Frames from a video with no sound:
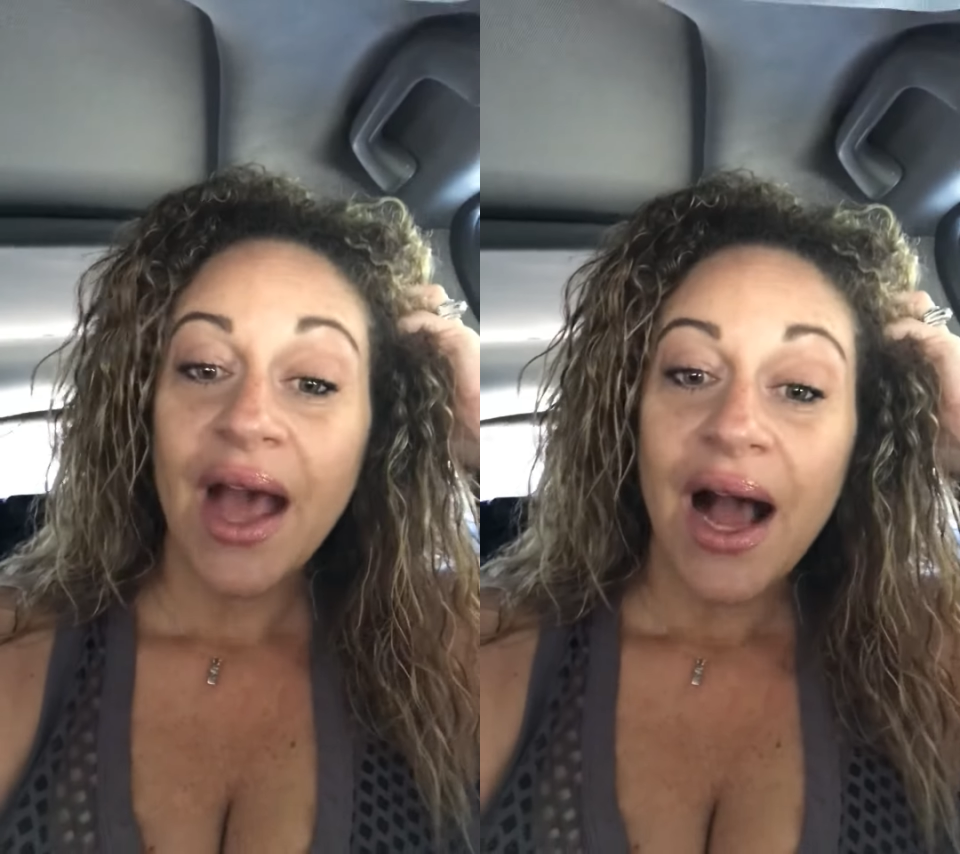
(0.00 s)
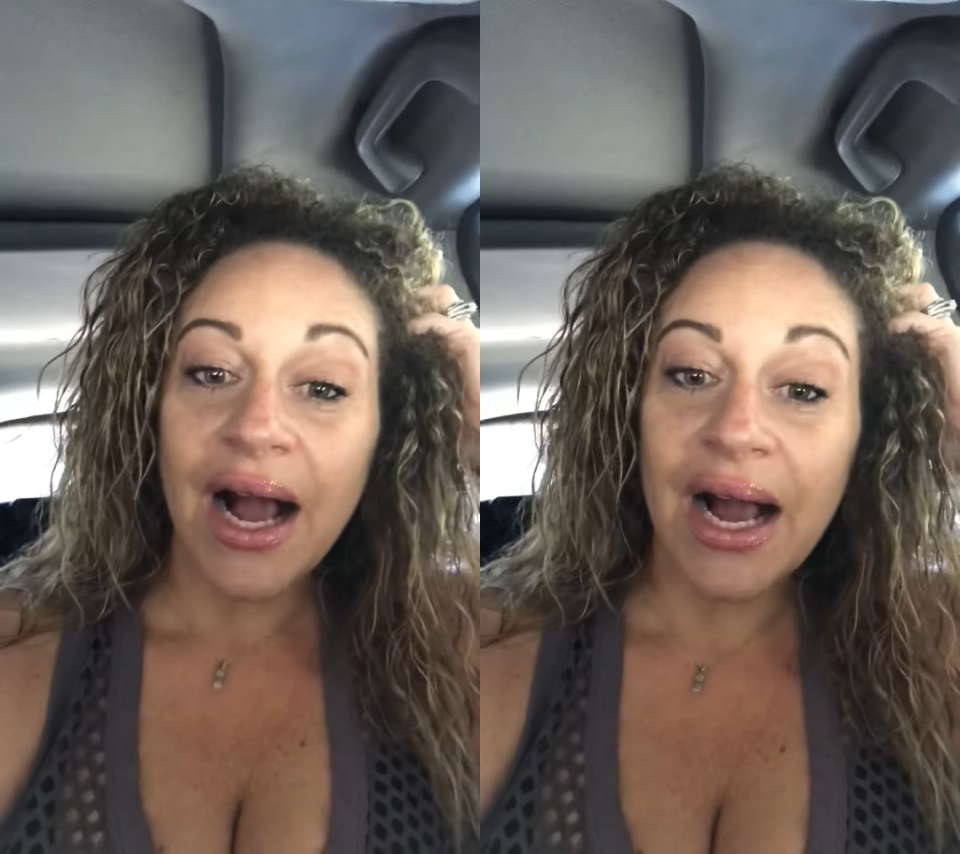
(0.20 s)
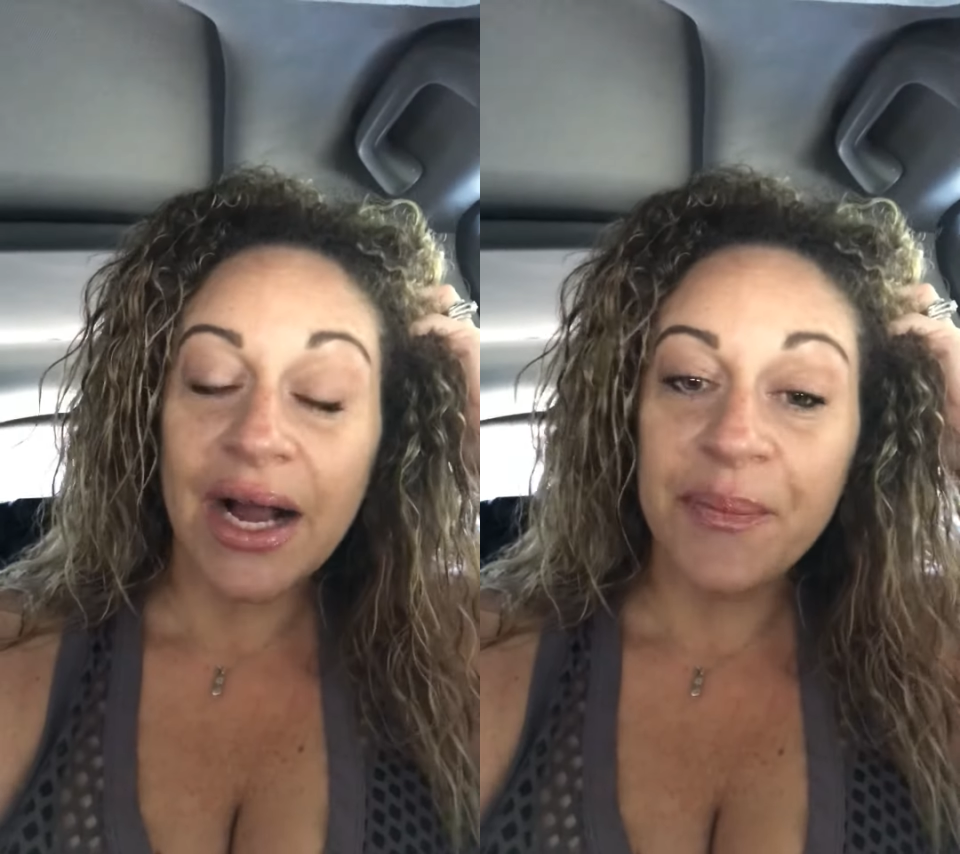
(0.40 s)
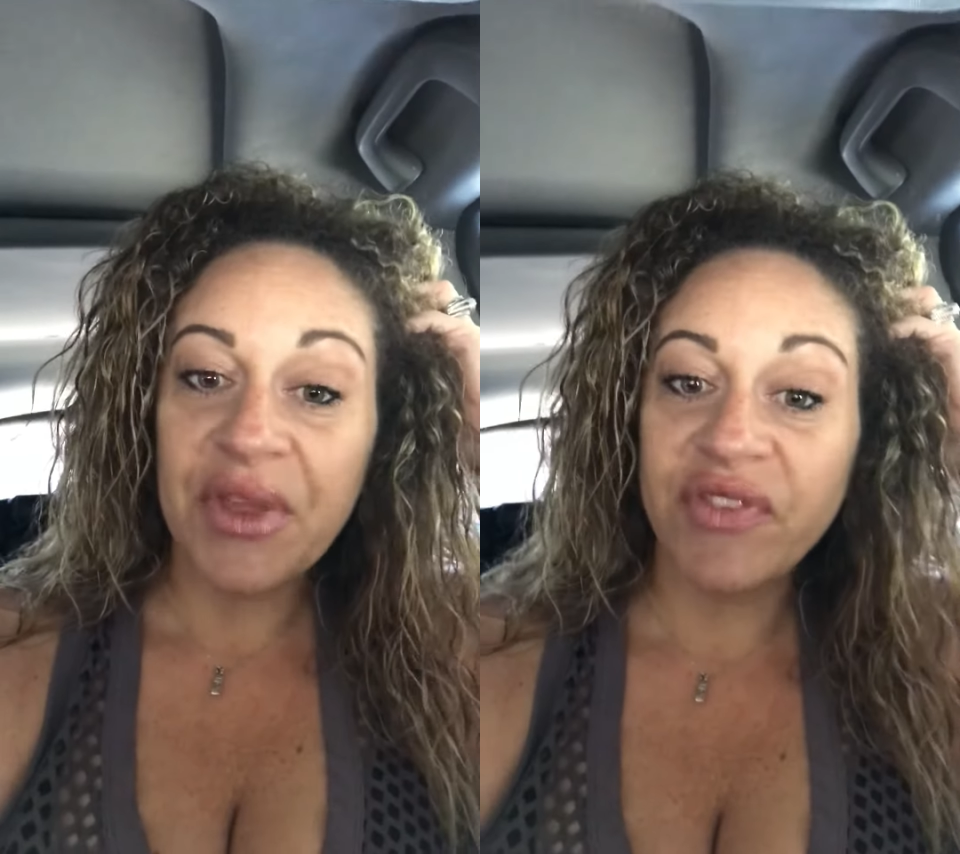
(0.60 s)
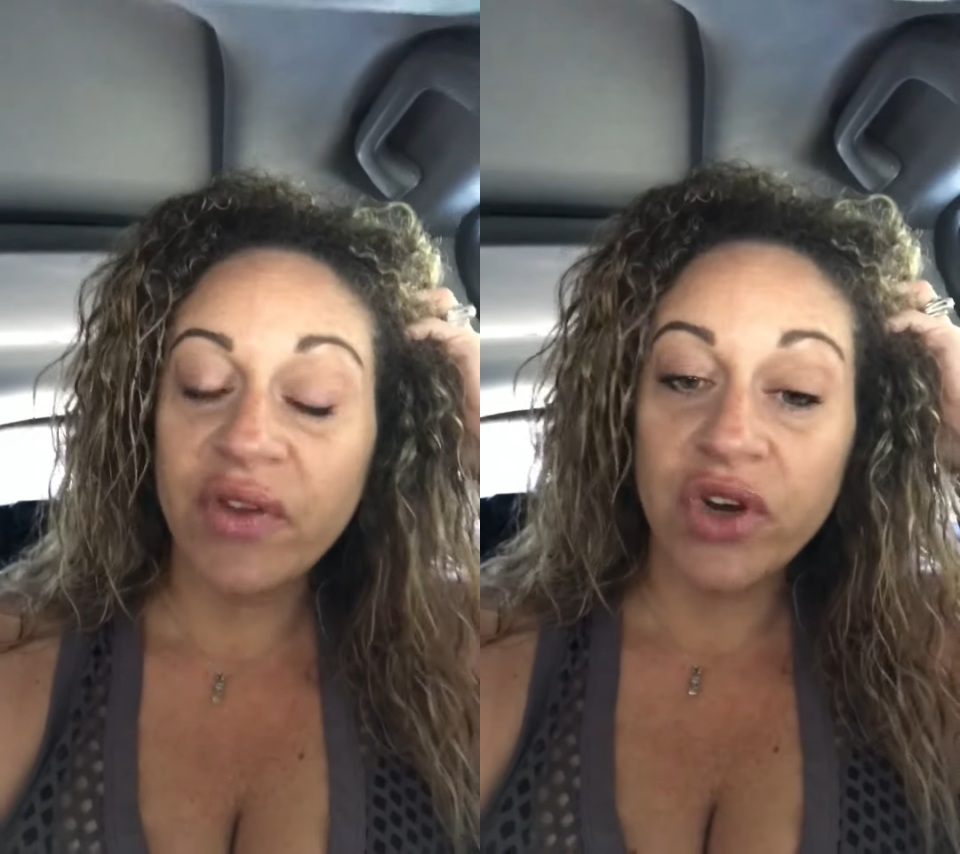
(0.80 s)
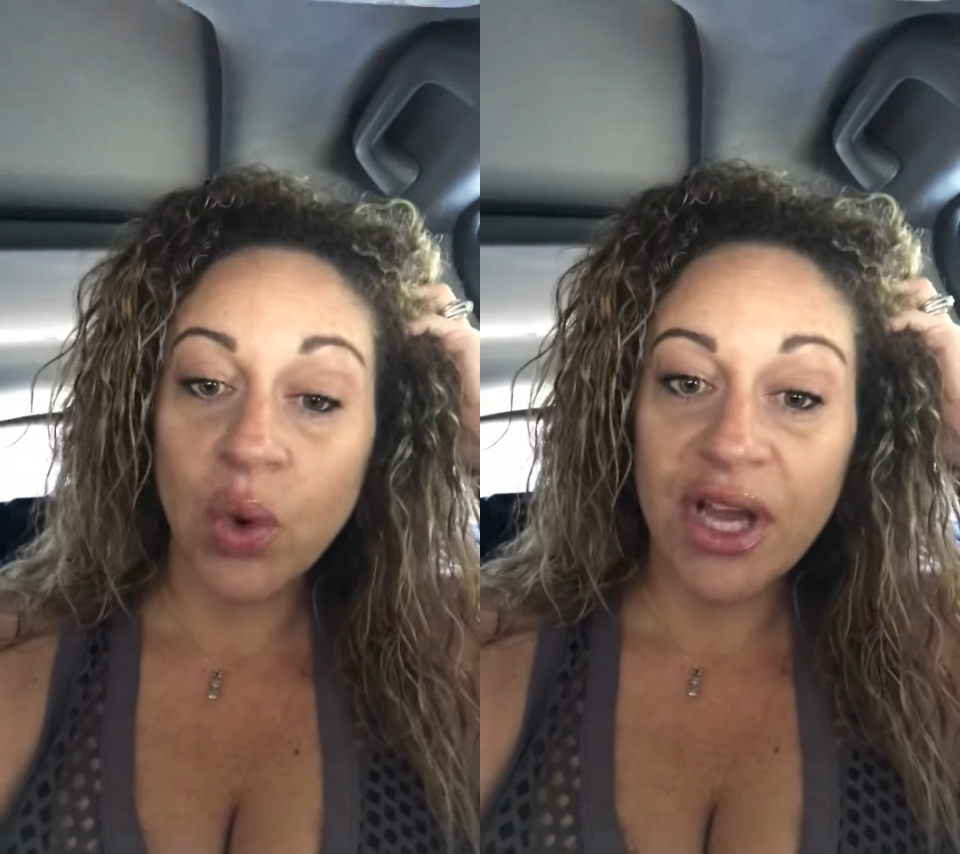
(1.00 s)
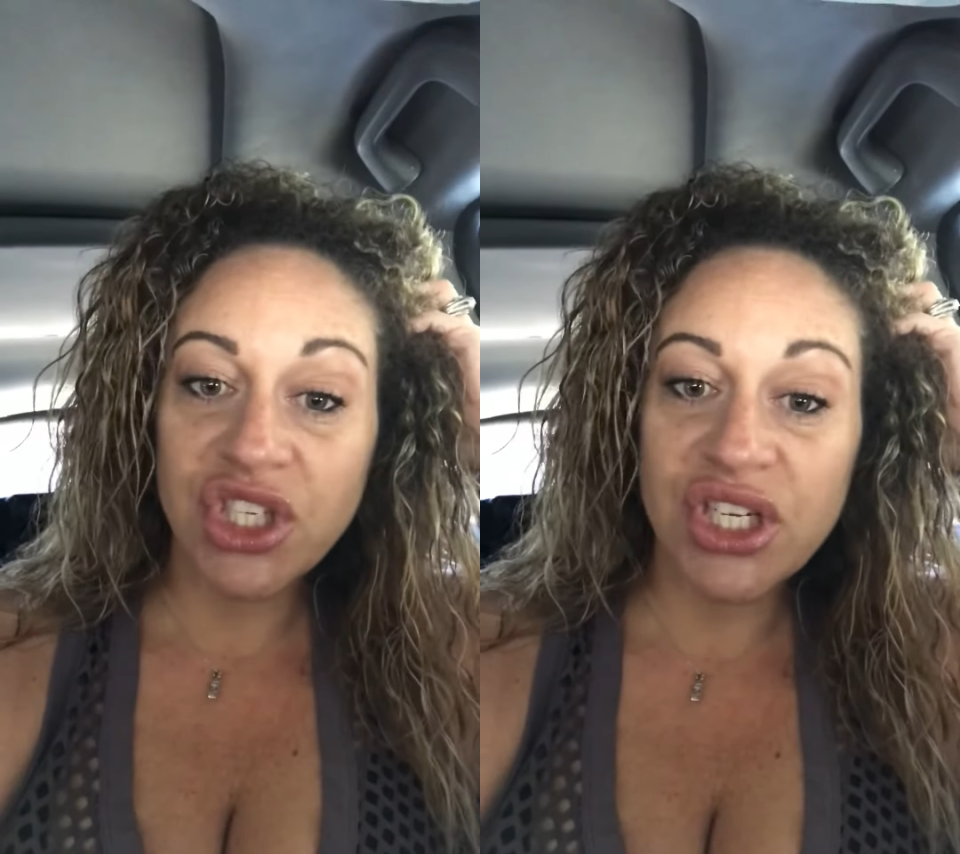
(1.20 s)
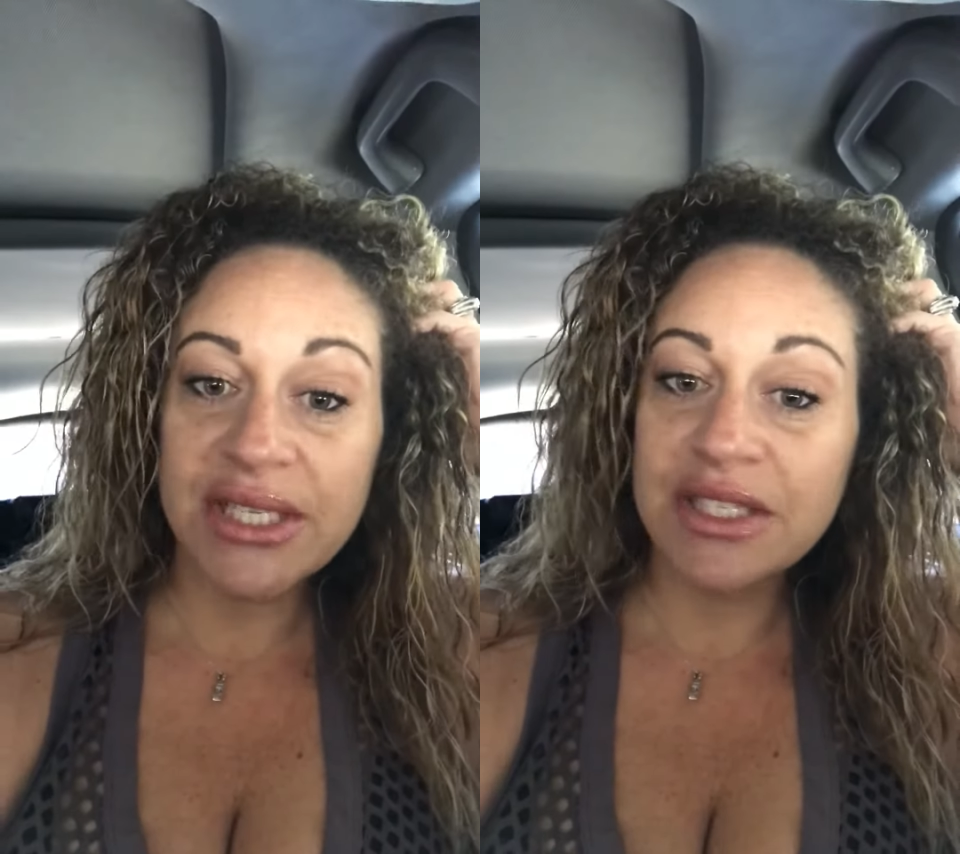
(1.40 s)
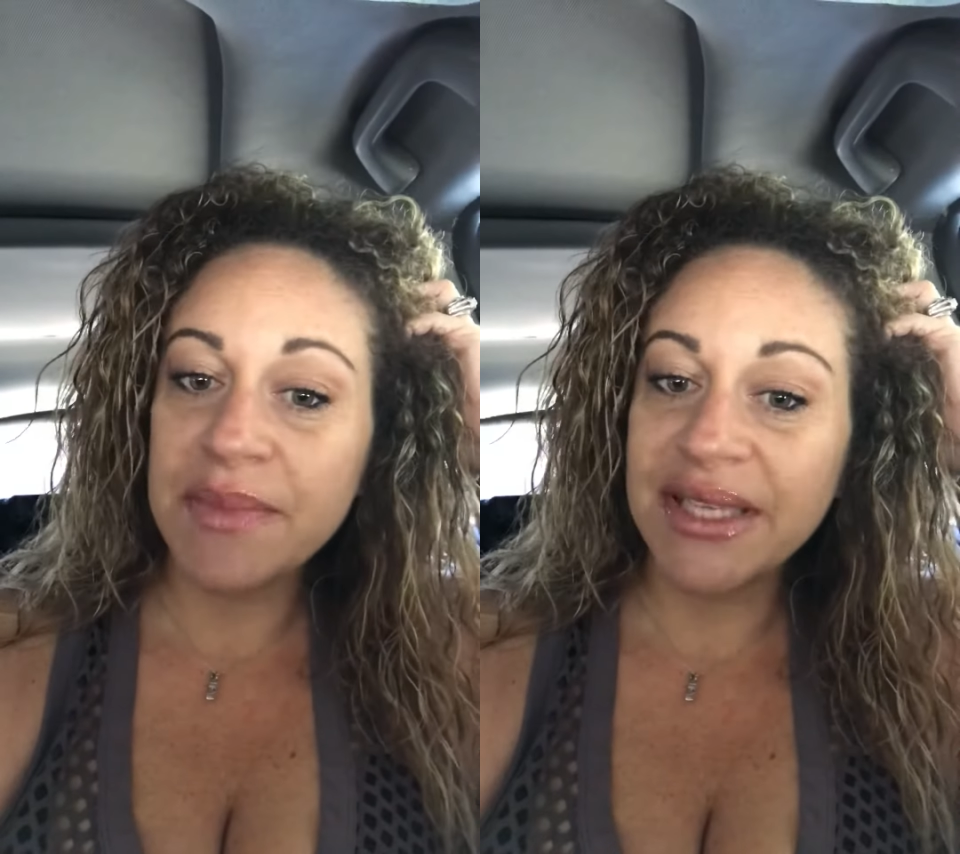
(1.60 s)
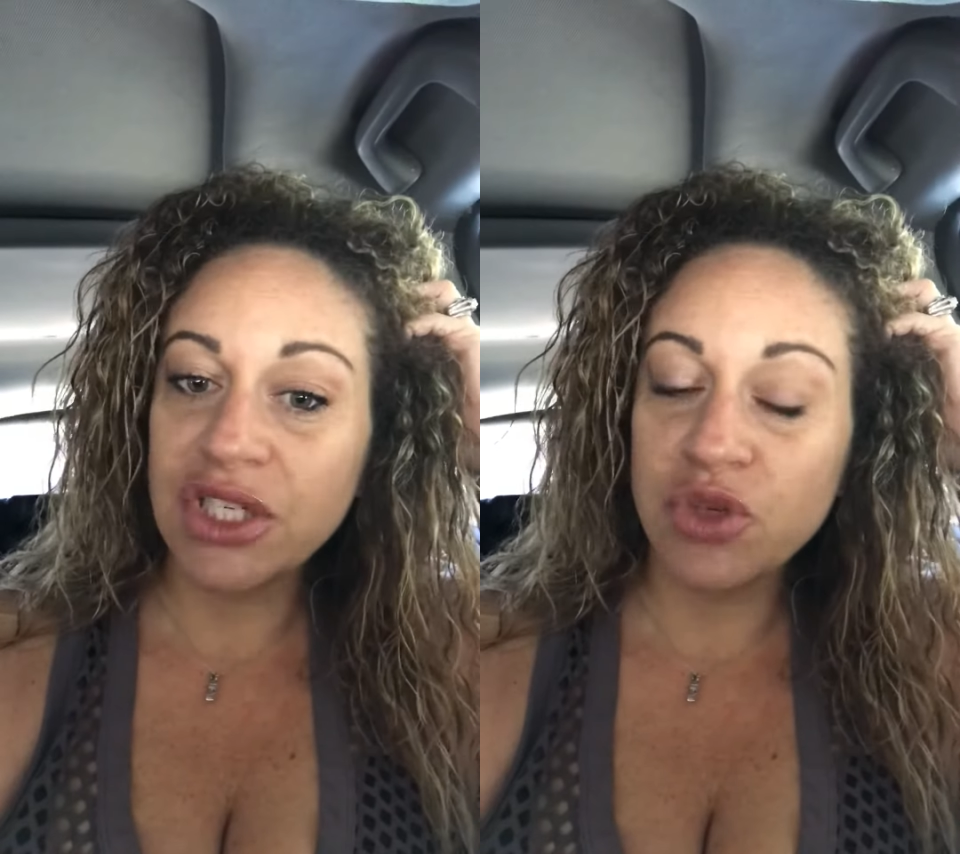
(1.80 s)
um, if you have any questions,
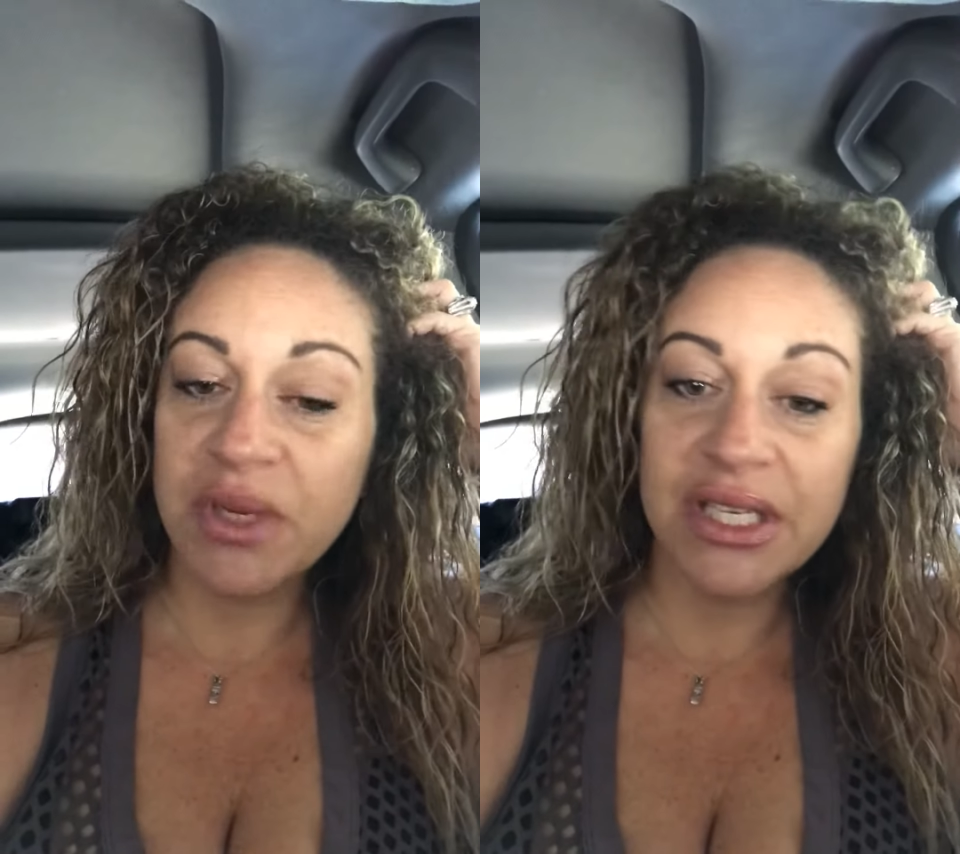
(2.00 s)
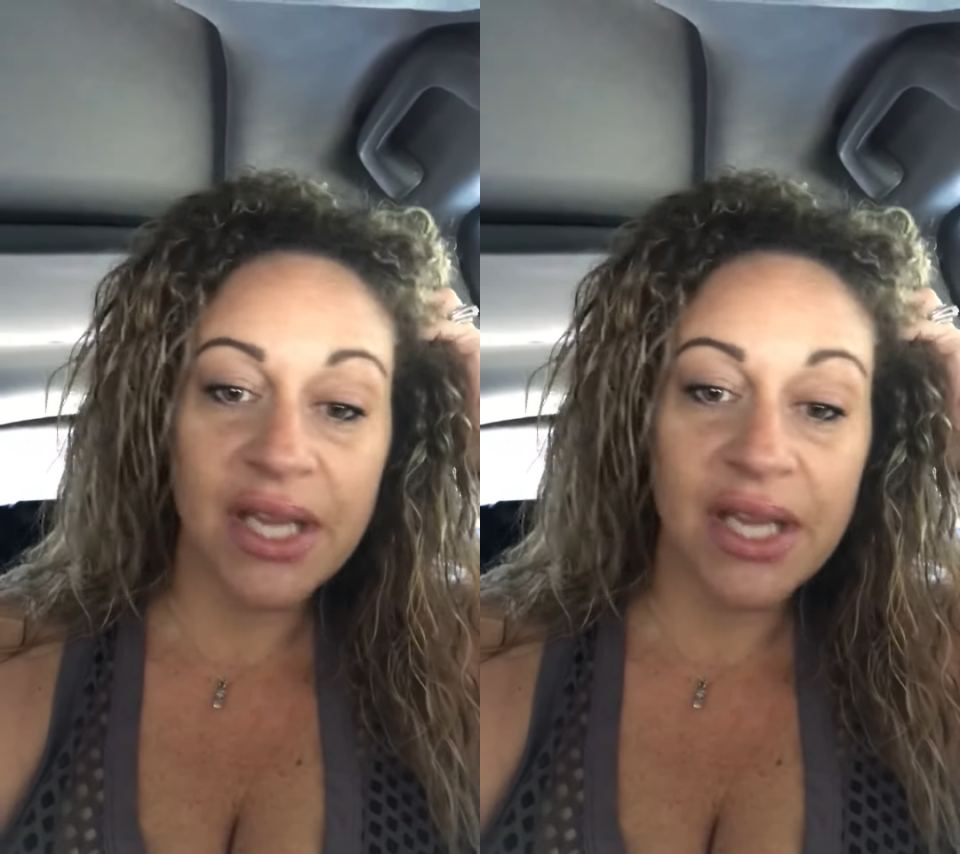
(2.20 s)
message me,